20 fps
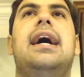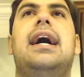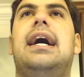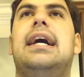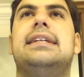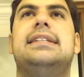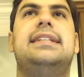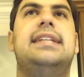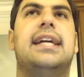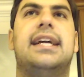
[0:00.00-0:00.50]

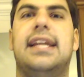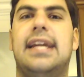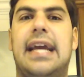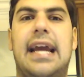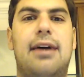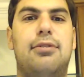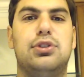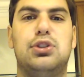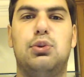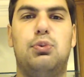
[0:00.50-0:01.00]
sickening.
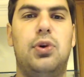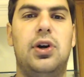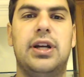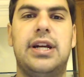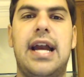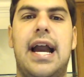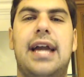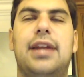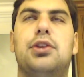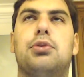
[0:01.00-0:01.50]
I was the one
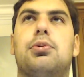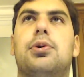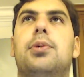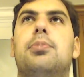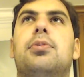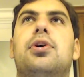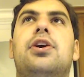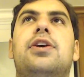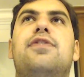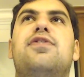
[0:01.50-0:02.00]
guy in the
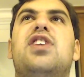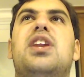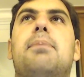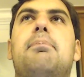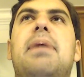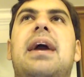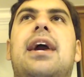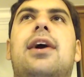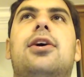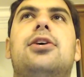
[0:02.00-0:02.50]
room rooting for the
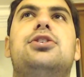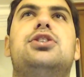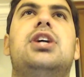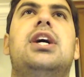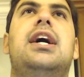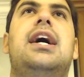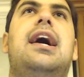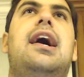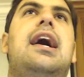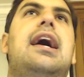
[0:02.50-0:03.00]
Bears.
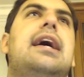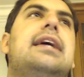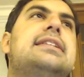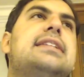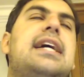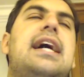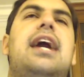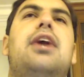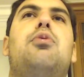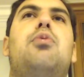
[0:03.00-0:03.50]
It's
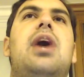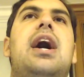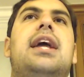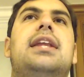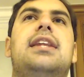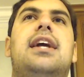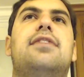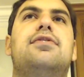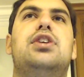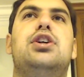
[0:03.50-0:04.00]
kind of why I
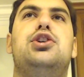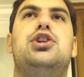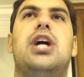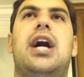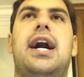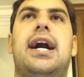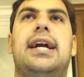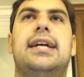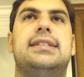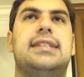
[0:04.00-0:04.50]
love the
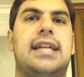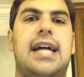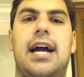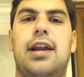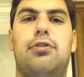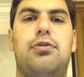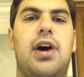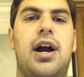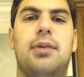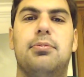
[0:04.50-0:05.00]
Giants,
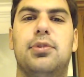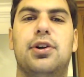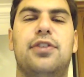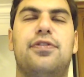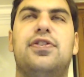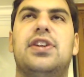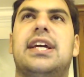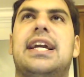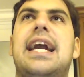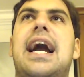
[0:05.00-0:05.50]
kind of why I'm rooting
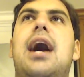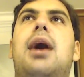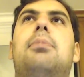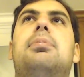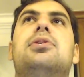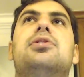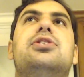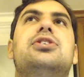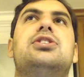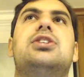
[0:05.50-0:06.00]
for the
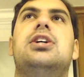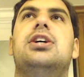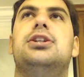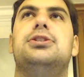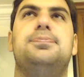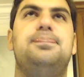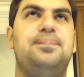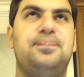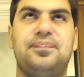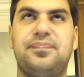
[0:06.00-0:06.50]
Cowboys,
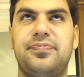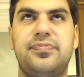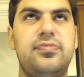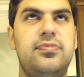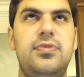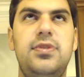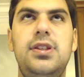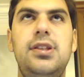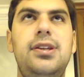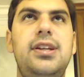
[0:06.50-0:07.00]
because
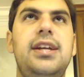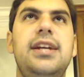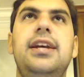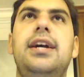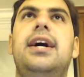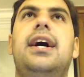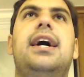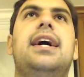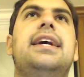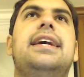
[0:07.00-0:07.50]

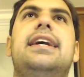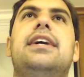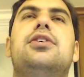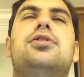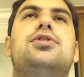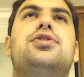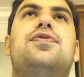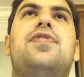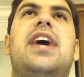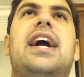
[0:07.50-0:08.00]

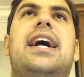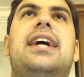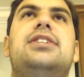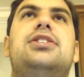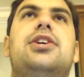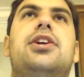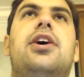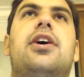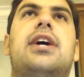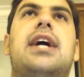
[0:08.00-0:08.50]
Eagles
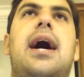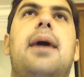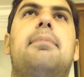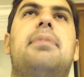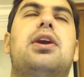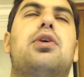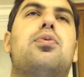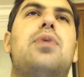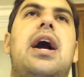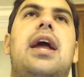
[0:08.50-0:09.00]
fans, kind of
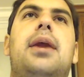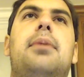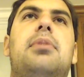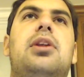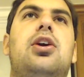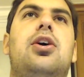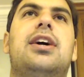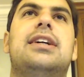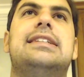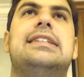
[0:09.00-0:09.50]
been around them a
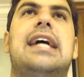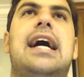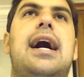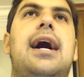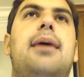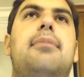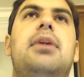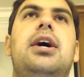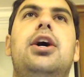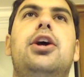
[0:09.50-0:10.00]
long
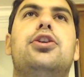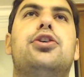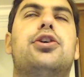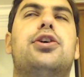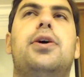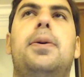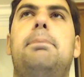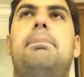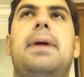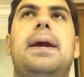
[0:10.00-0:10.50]
time. They're
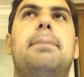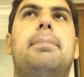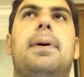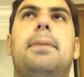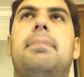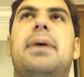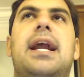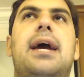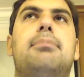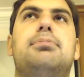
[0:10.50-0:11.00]
good people,
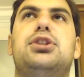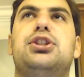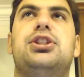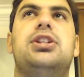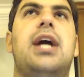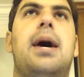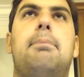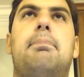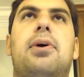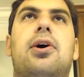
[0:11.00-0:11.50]
but I'm just
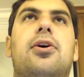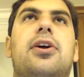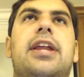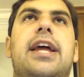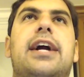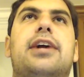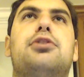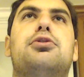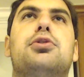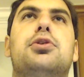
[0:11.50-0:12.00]
not part of
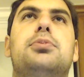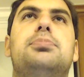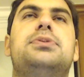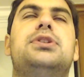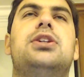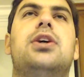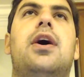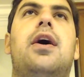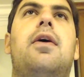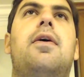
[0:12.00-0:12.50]
that group.
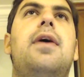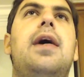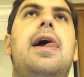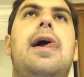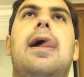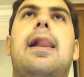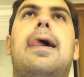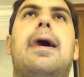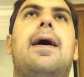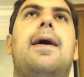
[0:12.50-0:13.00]
So
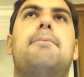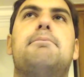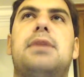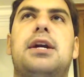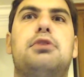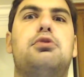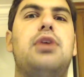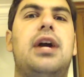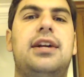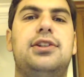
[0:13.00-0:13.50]

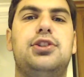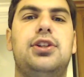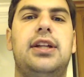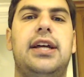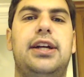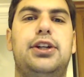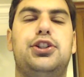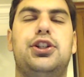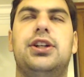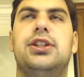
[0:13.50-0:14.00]

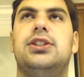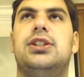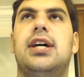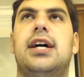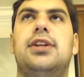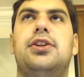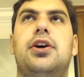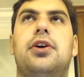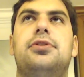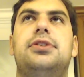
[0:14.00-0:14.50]
congratulations,
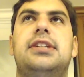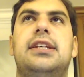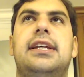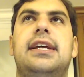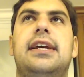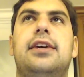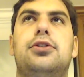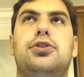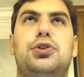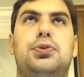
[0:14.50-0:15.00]
though, to
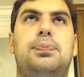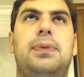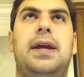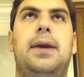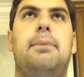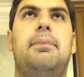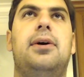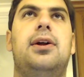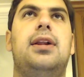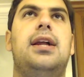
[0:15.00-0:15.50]
the Eagles
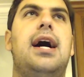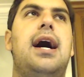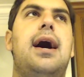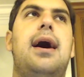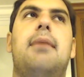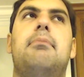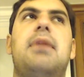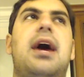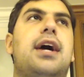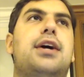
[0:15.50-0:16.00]
people.
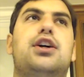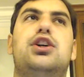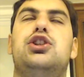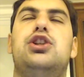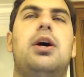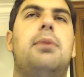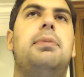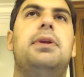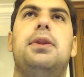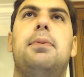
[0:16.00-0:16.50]
I'm not going to
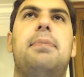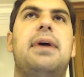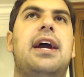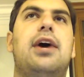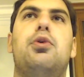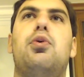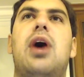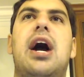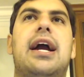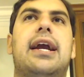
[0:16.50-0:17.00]
jump on the
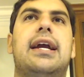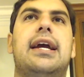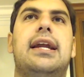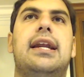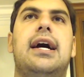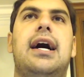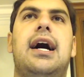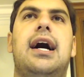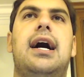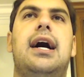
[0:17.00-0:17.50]

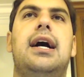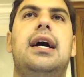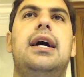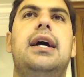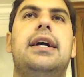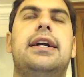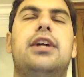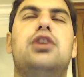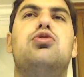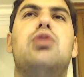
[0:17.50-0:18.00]
bandwagon.
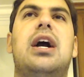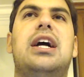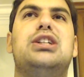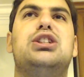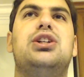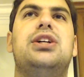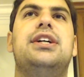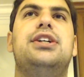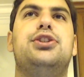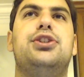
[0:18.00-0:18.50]

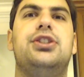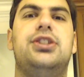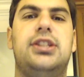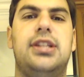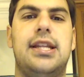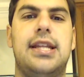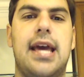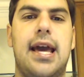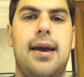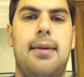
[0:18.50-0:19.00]
Congratulations
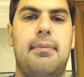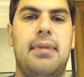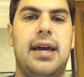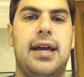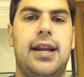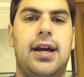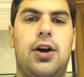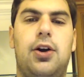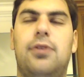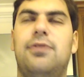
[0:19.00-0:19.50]
to them,
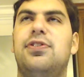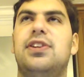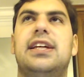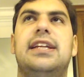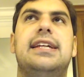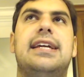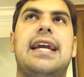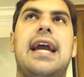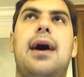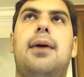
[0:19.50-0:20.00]
and hopefully
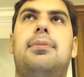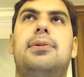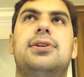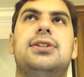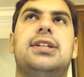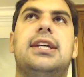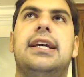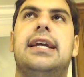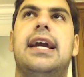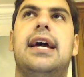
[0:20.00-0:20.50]
the
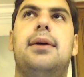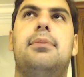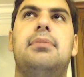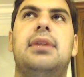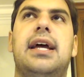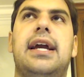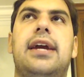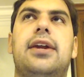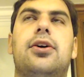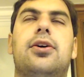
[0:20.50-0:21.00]
Cowboys can get them
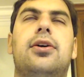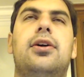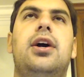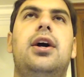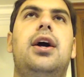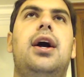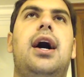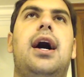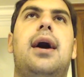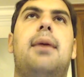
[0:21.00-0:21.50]
later,
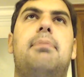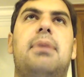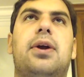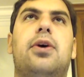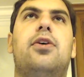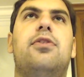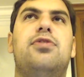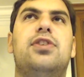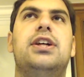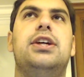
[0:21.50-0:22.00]
but
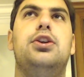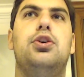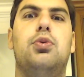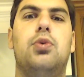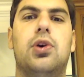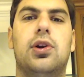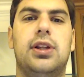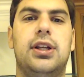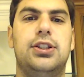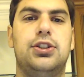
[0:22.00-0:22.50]
hopefully New
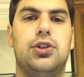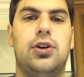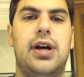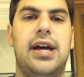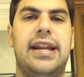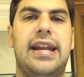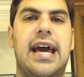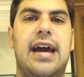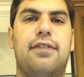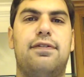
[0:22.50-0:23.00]
Orleans will
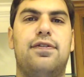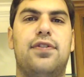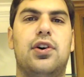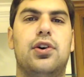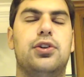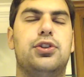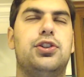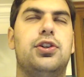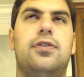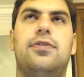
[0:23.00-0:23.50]
end that
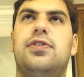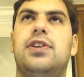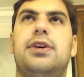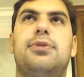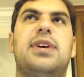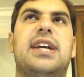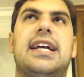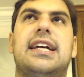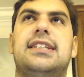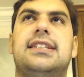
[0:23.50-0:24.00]
first. Hopefully
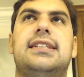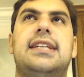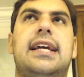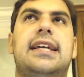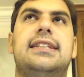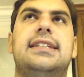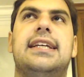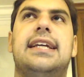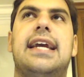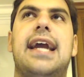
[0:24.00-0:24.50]
we get
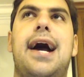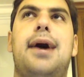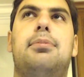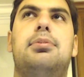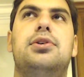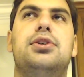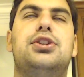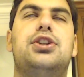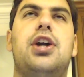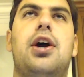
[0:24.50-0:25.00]
Saints and
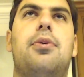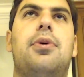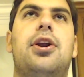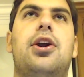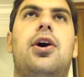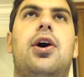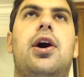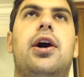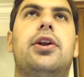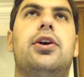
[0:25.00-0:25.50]
Cowboys going
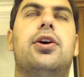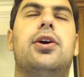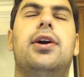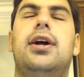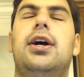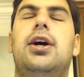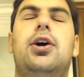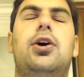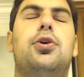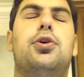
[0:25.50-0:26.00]
on,
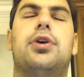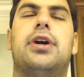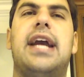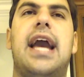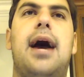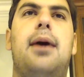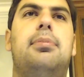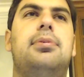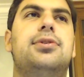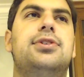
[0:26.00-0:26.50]
or
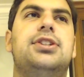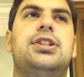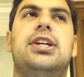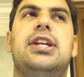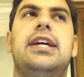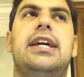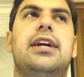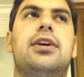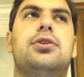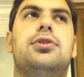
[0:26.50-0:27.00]
Cowboys
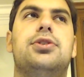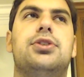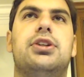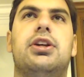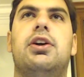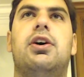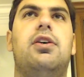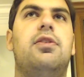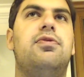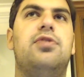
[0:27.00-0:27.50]
and Eagles,
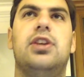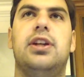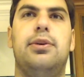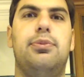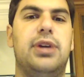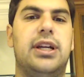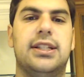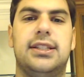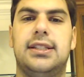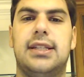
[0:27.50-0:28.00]
and hopefully
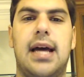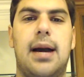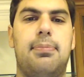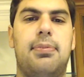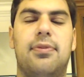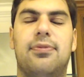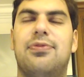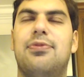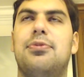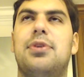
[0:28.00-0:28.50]
we can stop
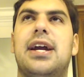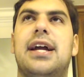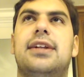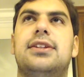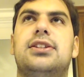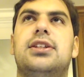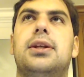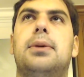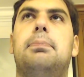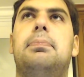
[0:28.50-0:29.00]
them from
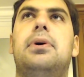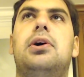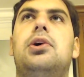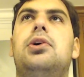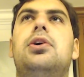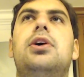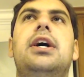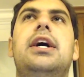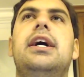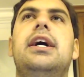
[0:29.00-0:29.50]
getting to the bowl.